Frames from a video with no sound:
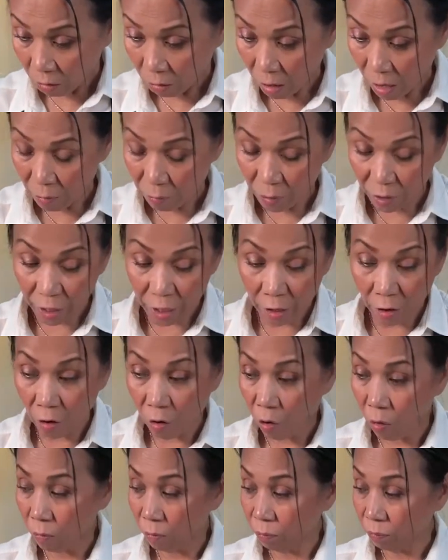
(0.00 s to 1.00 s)
and bring it
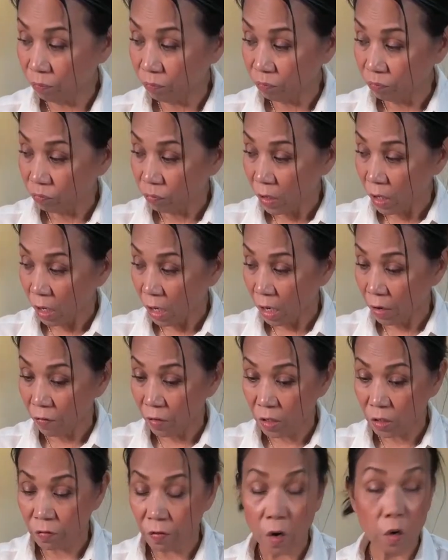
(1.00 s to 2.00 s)
home. If
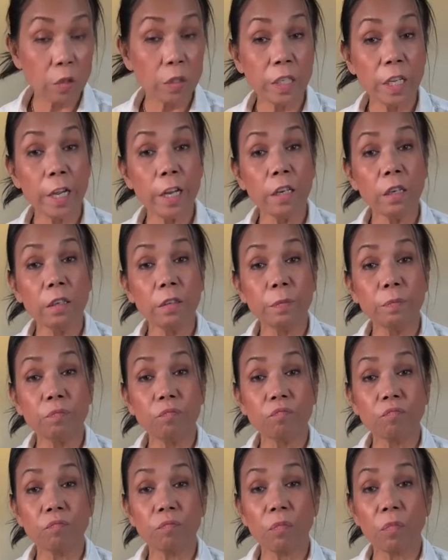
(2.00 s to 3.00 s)
it's frozen,
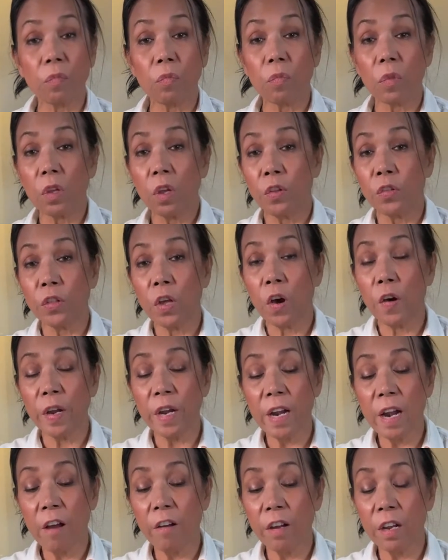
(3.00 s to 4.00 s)
thaw
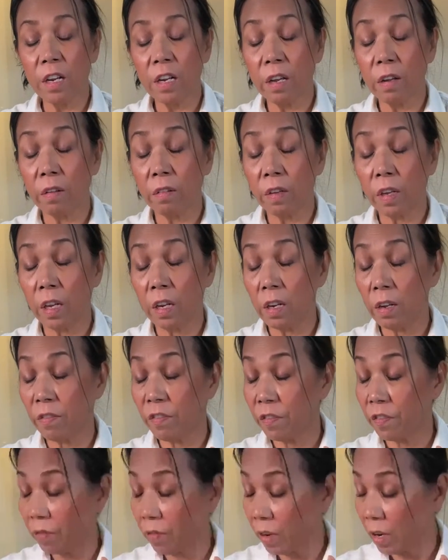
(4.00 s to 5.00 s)
it out in the
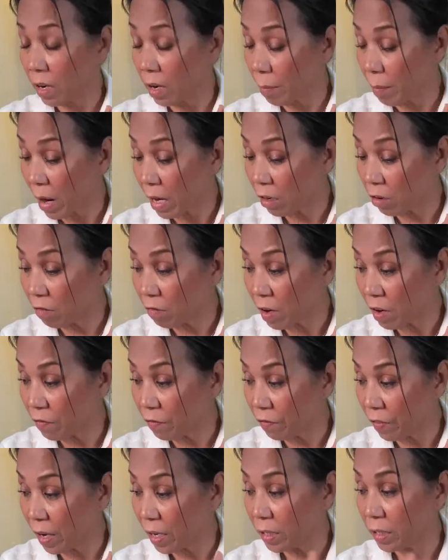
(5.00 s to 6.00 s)
microwave
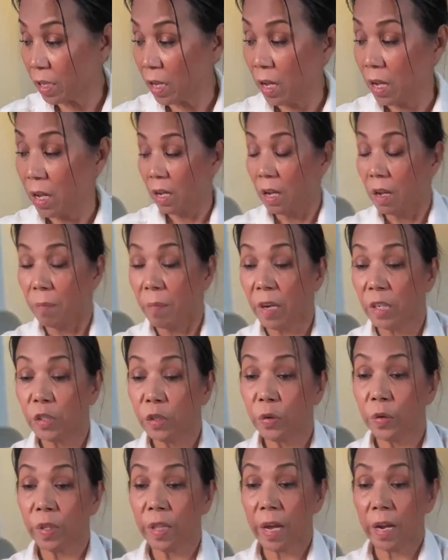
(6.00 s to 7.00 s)
first. Make
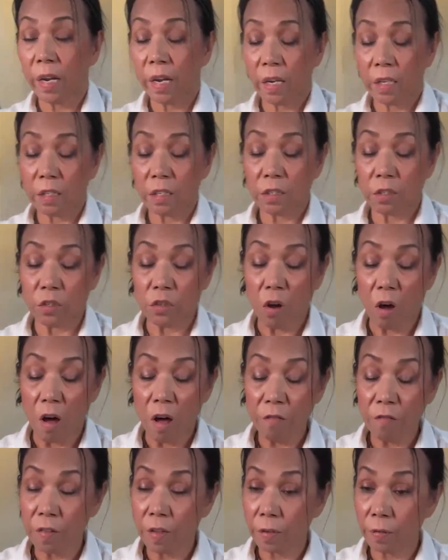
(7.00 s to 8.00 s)
sure that it's
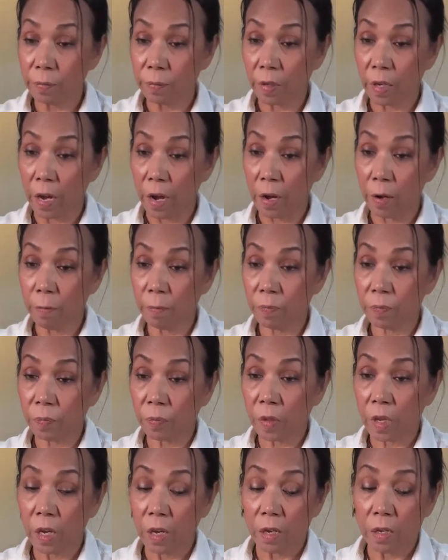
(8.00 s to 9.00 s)
soft, okay?
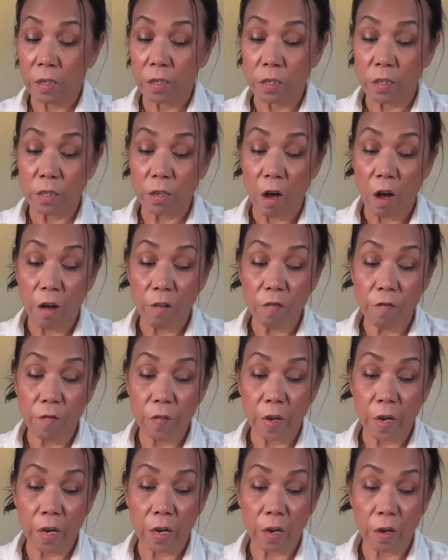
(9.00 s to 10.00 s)
Soft,
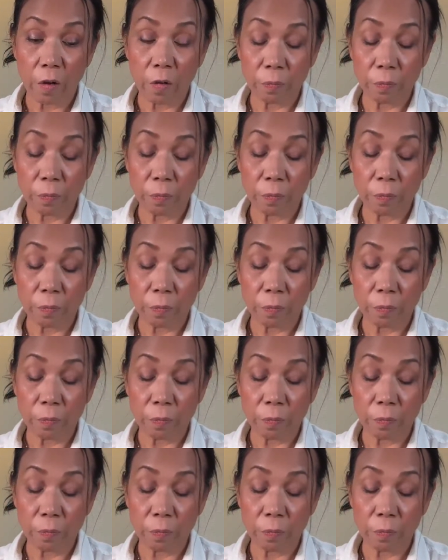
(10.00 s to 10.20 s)
and